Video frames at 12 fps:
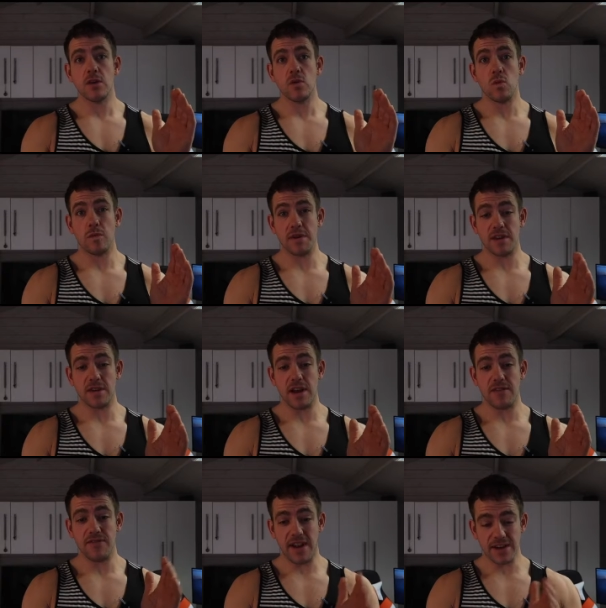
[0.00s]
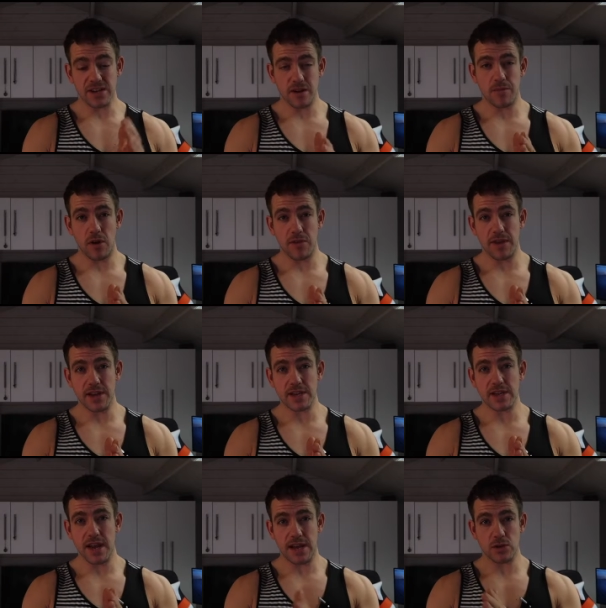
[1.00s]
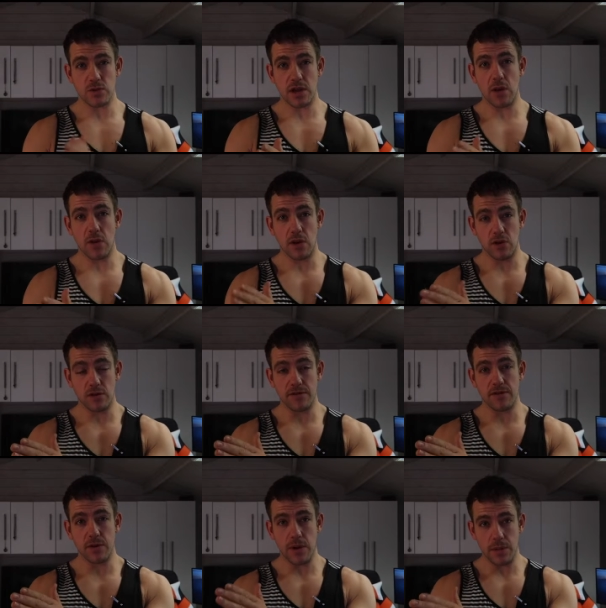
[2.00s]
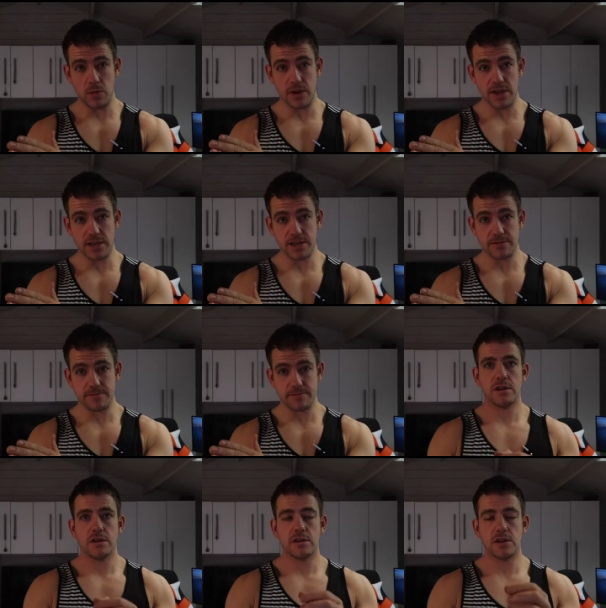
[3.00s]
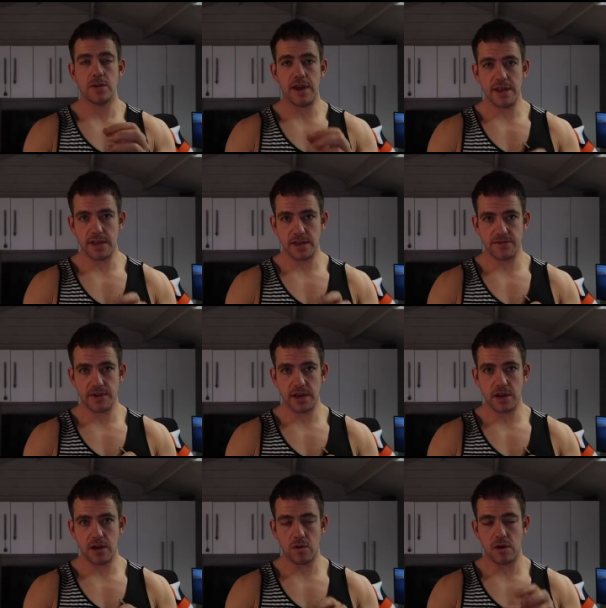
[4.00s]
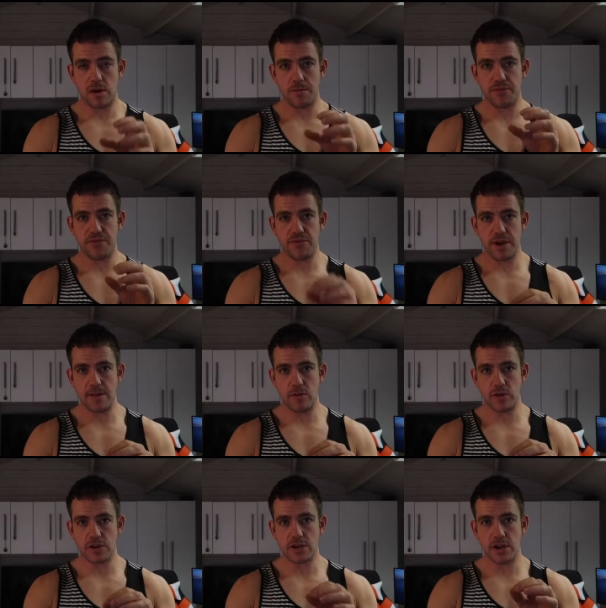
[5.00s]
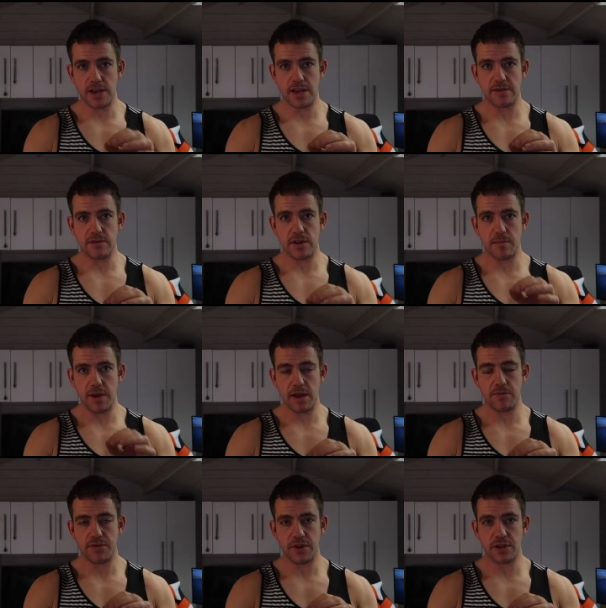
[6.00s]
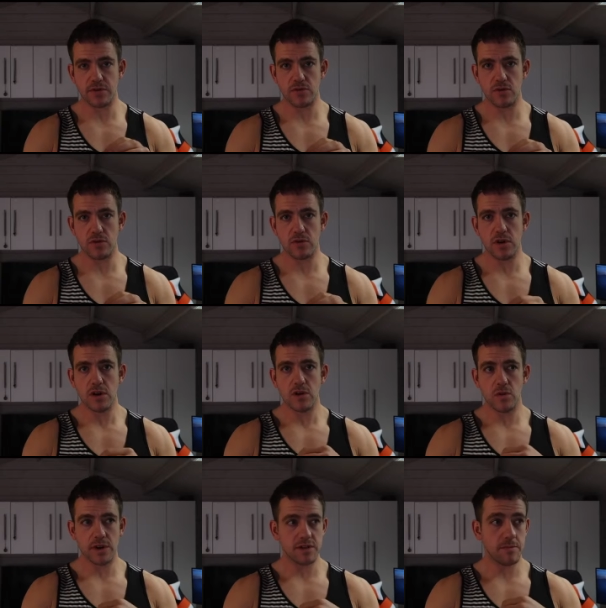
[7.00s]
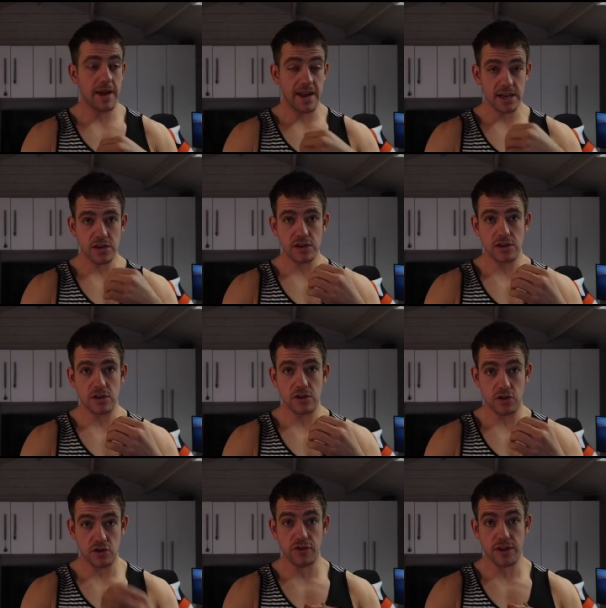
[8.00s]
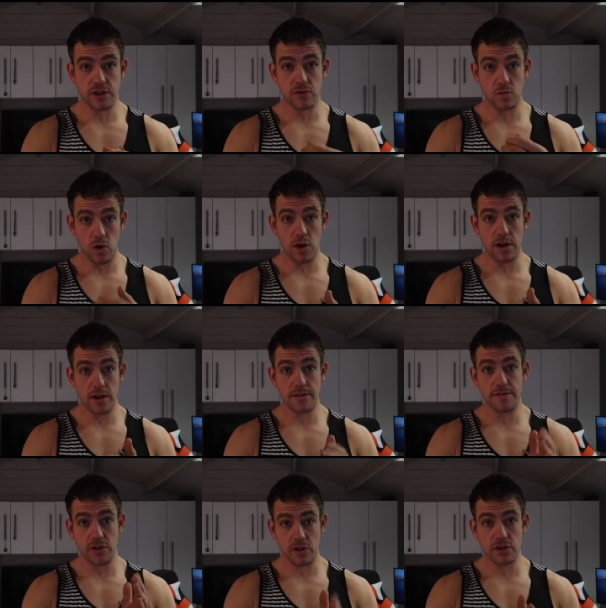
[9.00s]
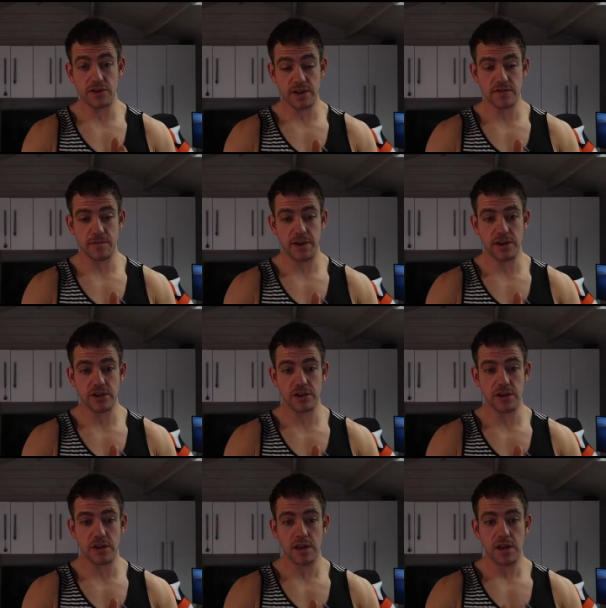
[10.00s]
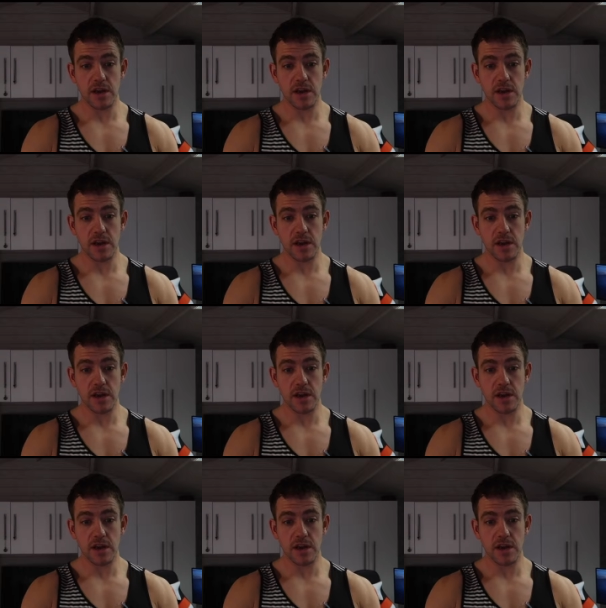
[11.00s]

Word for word: we'll be advancing upon this as we go along throughout the weeks. So in this video, I'm pretty much going to give you the main principle which makes nutrition work for your transformation.